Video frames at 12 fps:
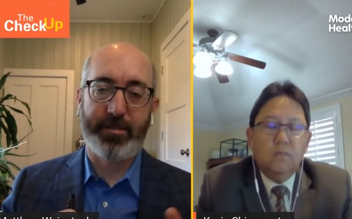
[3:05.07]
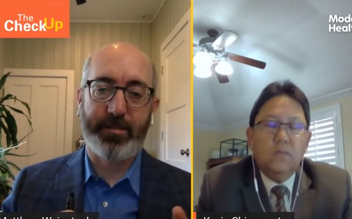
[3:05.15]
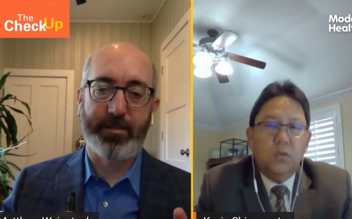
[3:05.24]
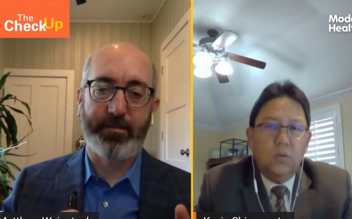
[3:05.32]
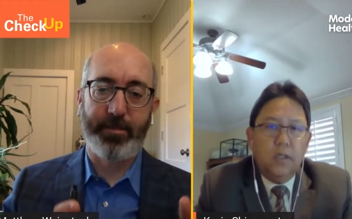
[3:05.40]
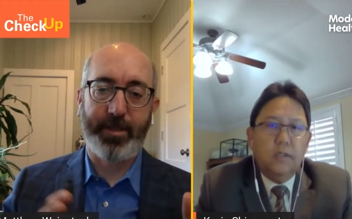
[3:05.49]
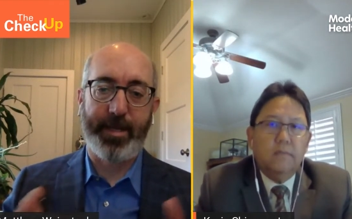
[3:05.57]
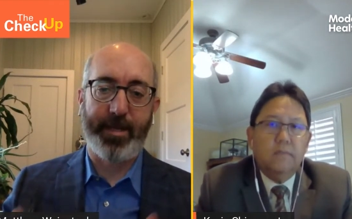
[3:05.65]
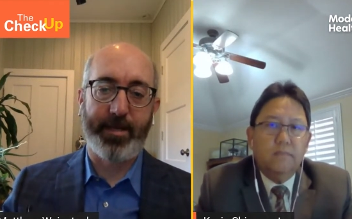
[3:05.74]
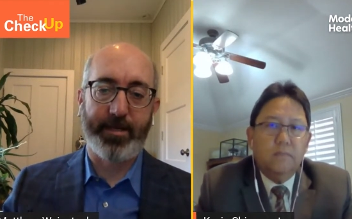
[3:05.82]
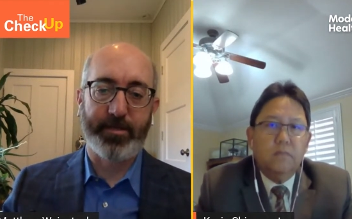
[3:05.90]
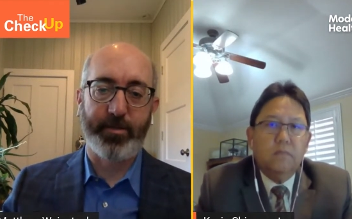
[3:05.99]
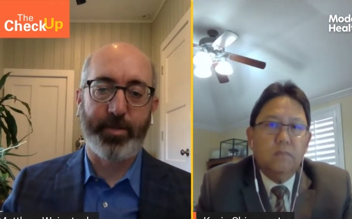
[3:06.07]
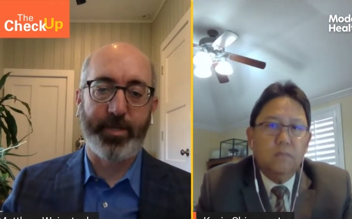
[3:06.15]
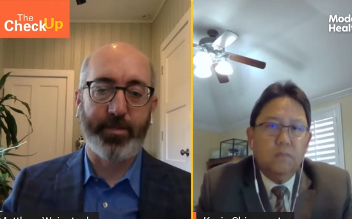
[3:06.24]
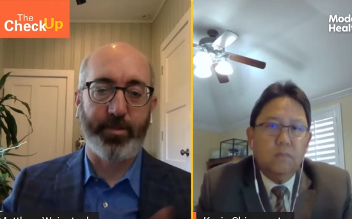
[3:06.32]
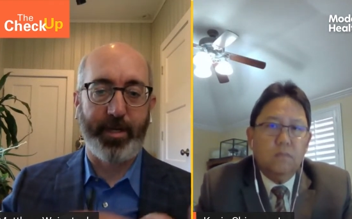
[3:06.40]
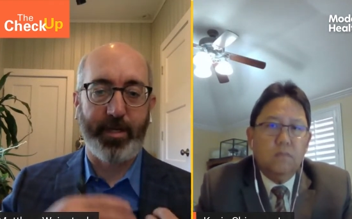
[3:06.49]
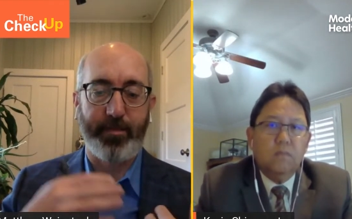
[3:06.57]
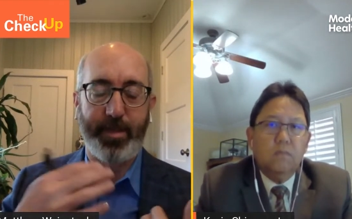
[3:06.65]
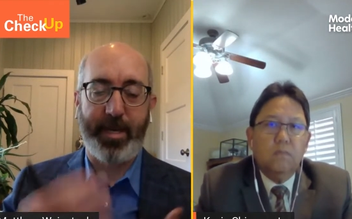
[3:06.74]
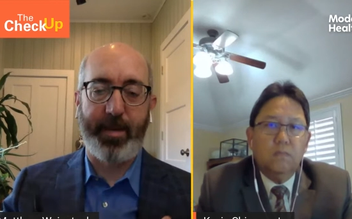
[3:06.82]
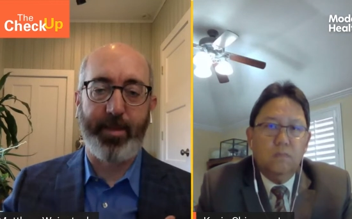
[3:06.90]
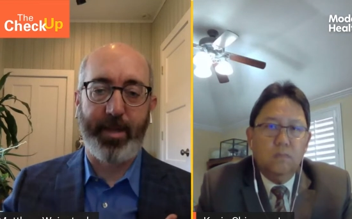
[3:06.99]
Speaker 1: You, you, right. We get into 2020, the
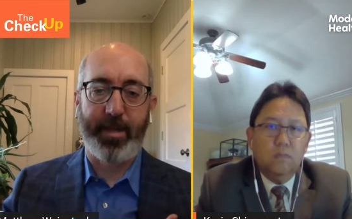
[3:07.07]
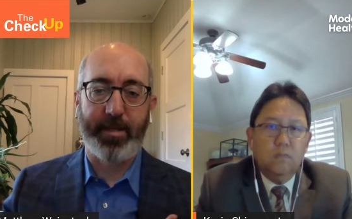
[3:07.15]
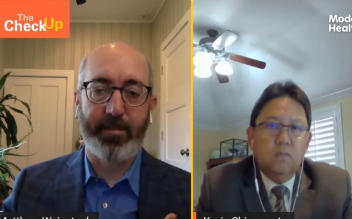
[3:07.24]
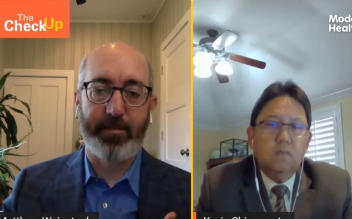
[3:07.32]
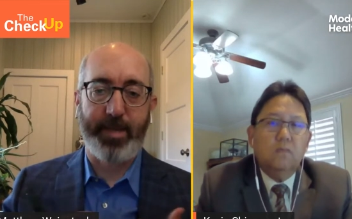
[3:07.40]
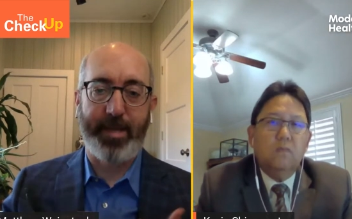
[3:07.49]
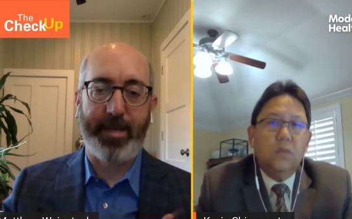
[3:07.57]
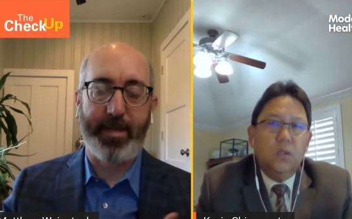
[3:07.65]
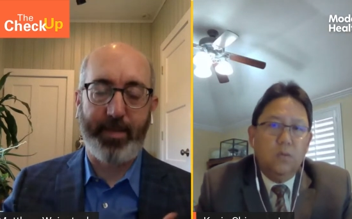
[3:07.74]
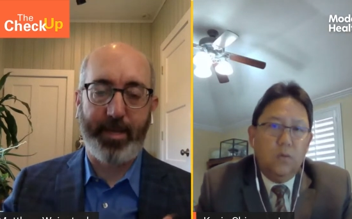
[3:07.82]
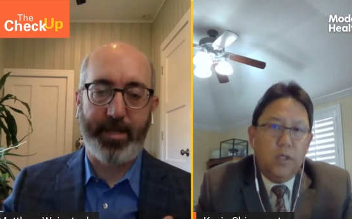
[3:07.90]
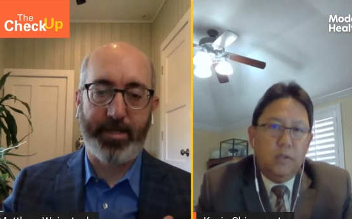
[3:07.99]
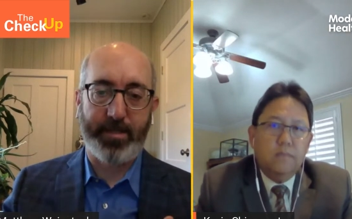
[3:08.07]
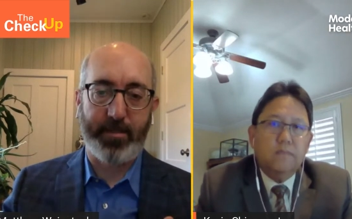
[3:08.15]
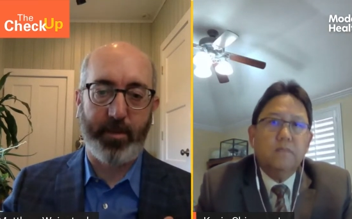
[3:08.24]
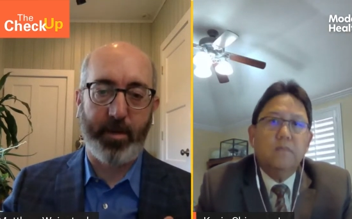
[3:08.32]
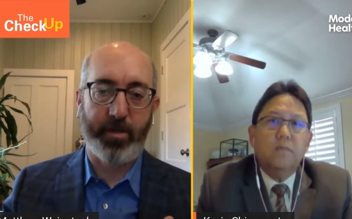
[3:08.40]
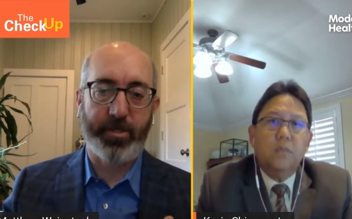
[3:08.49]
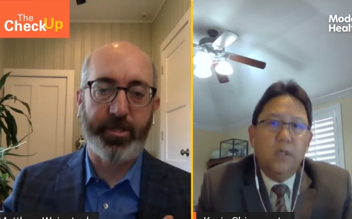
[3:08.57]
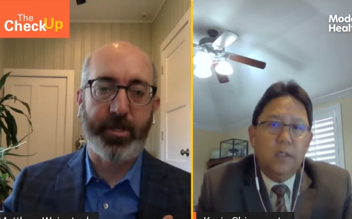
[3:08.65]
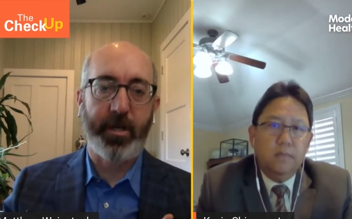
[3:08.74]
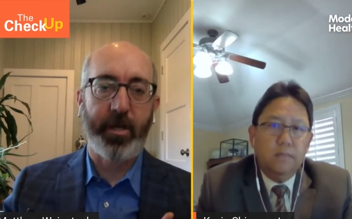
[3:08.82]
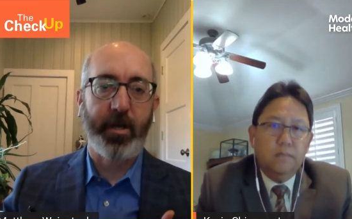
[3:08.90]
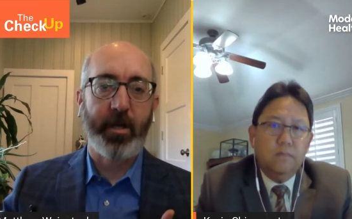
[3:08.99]
pandemic hit, pandemic right. hits in March.
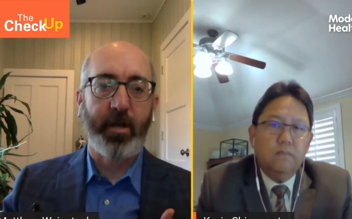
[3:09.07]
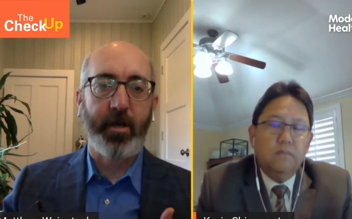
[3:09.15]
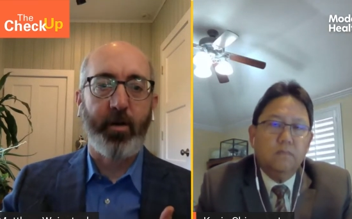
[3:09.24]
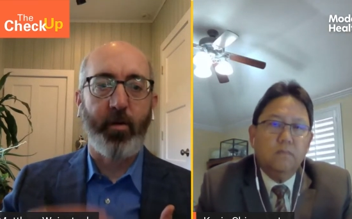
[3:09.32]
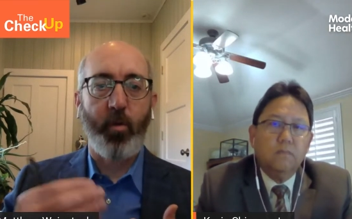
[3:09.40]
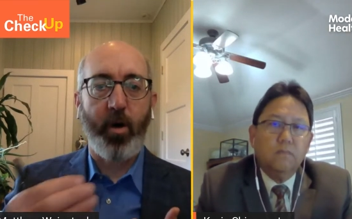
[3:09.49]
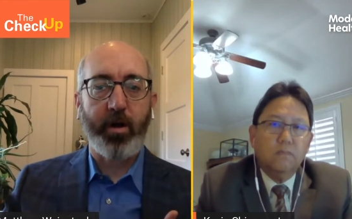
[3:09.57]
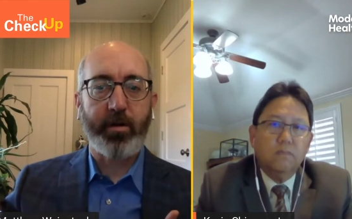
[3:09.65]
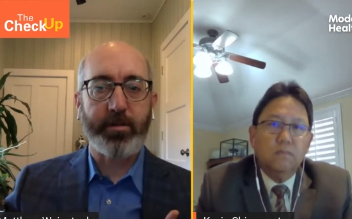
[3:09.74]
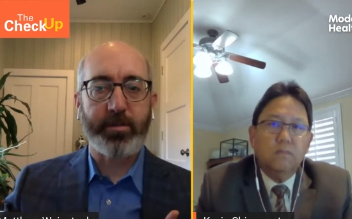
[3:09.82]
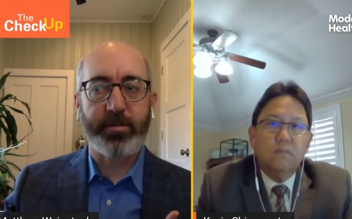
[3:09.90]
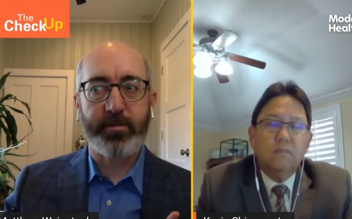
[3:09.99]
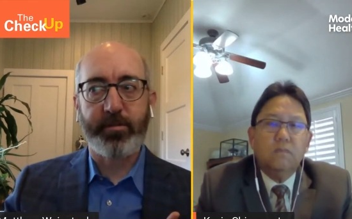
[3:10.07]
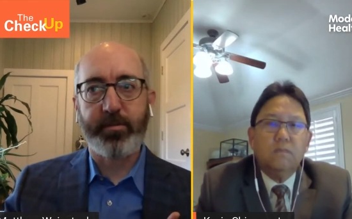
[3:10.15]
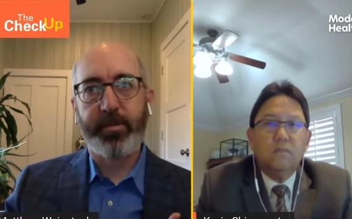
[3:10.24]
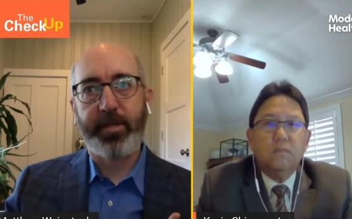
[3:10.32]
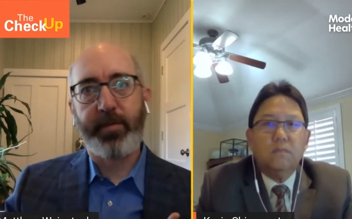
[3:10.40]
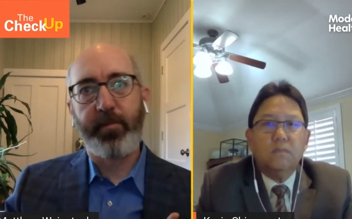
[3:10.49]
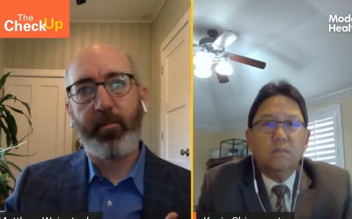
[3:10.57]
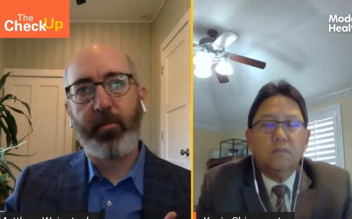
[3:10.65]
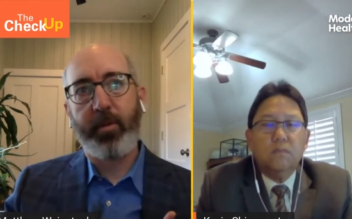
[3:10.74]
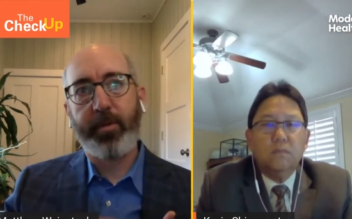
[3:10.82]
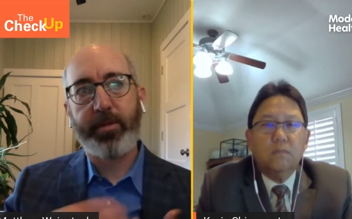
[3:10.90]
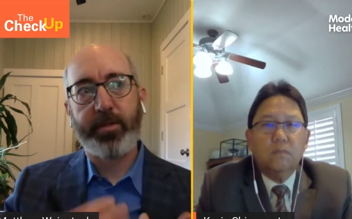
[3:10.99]
Right walk us through then
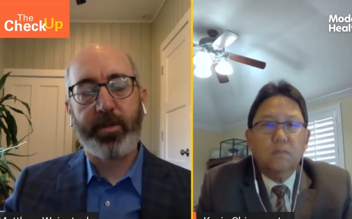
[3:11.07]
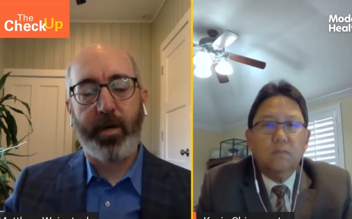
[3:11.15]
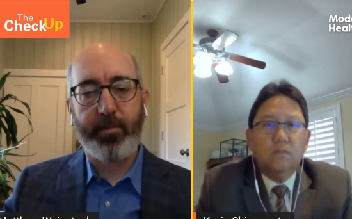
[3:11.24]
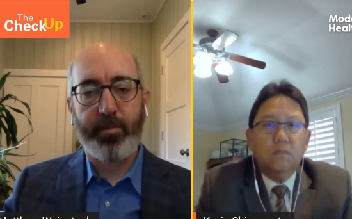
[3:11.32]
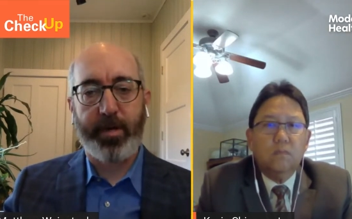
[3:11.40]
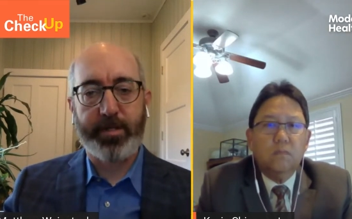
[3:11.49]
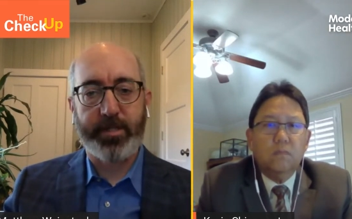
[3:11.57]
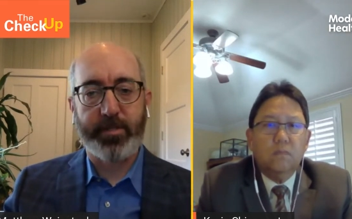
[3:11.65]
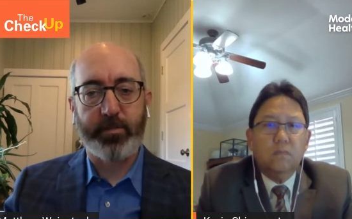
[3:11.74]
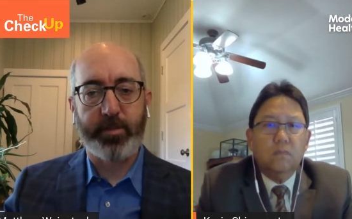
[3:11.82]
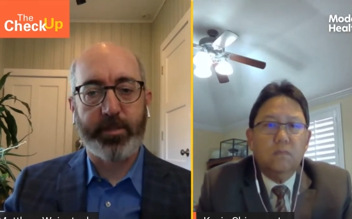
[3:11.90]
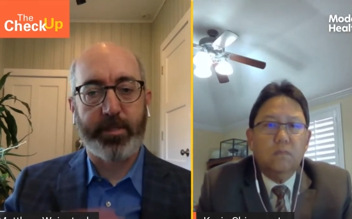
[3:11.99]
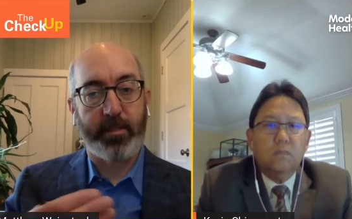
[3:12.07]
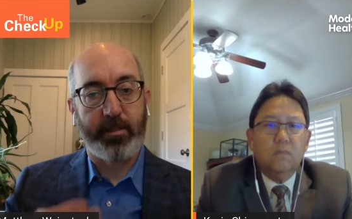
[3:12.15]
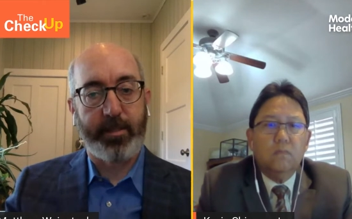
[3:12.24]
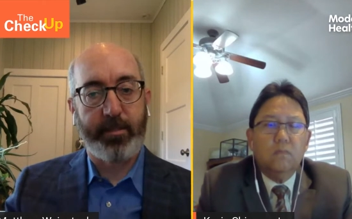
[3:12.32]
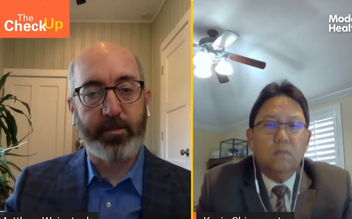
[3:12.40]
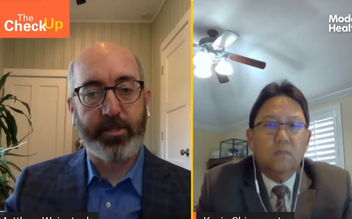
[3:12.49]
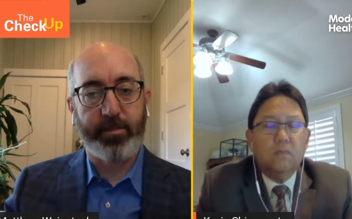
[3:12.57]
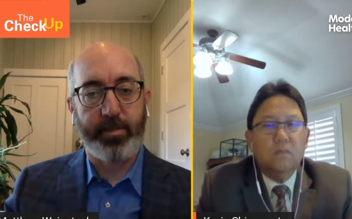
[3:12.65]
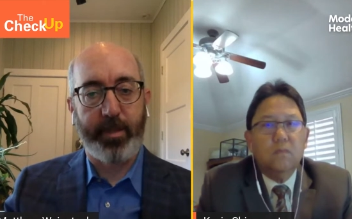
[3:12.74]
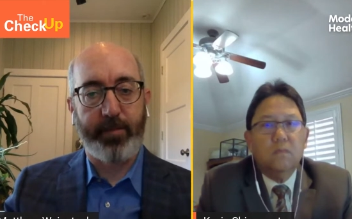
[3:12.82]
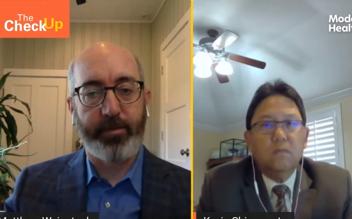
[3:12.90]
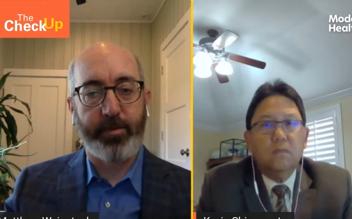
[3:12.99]
what the thought process was at a leadership
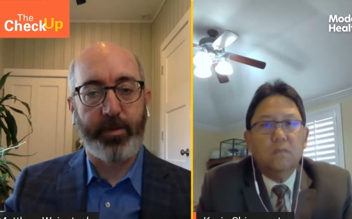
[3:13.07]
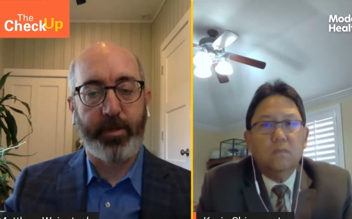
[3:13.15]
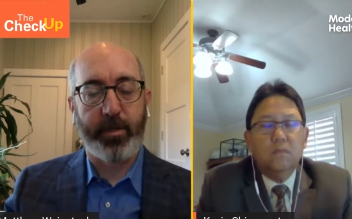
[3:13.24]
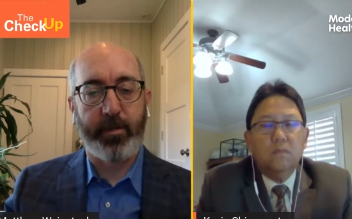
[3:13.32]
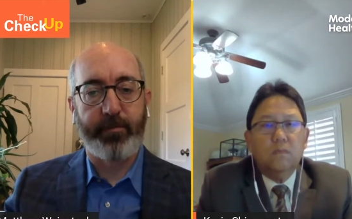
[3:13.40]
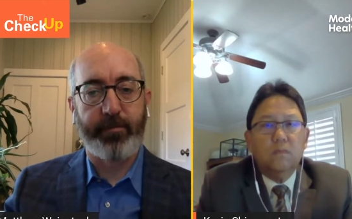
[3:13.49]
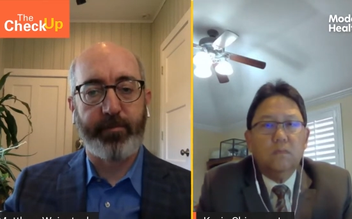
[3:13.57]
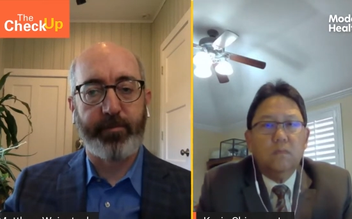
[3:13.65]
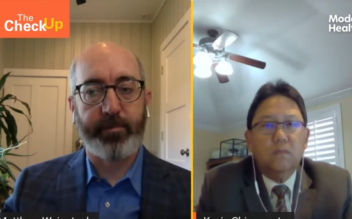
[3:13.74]
level of